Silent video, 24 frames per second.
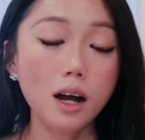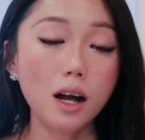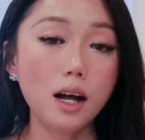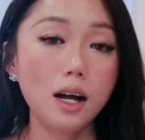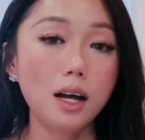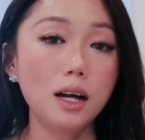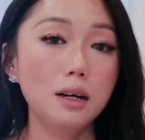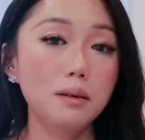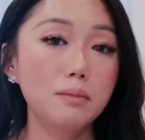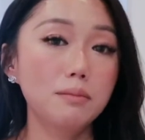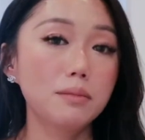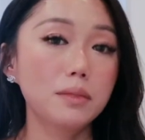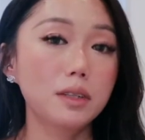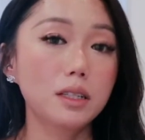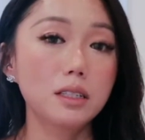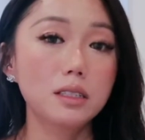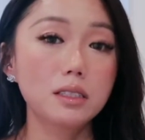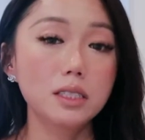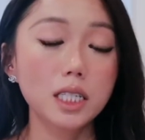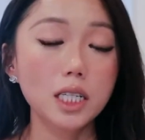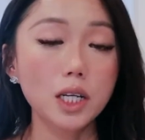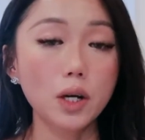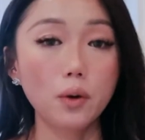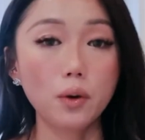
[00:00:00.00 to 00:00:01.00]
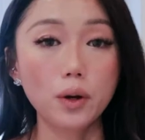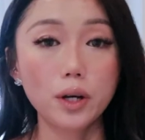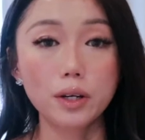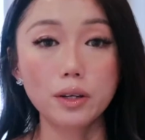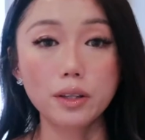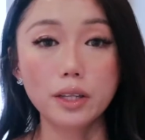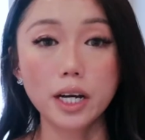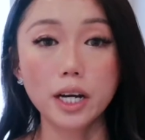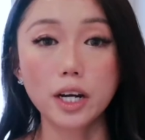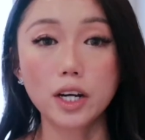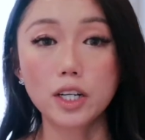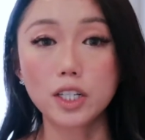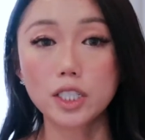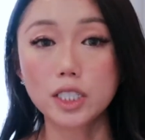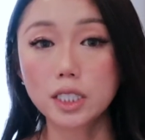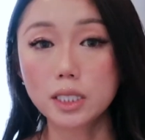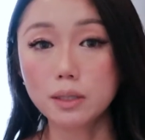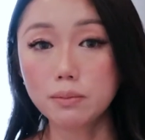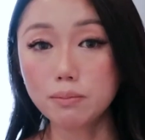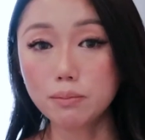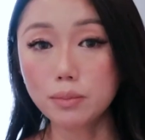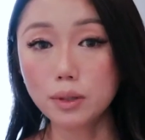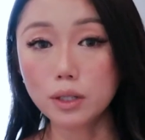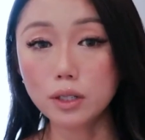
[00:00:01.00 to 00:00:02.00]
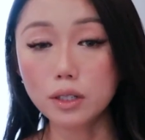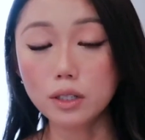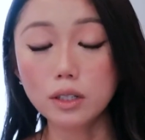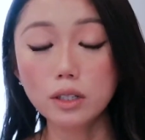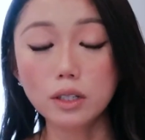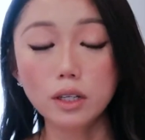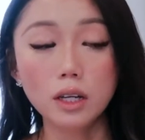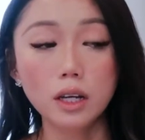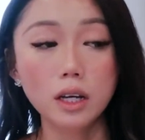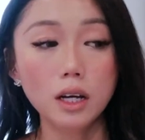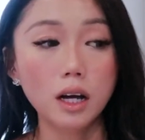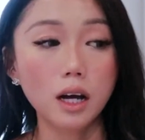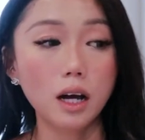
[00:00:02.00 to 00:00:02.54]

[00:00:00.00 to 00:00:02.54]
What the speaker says: Cleansing oil that are simple,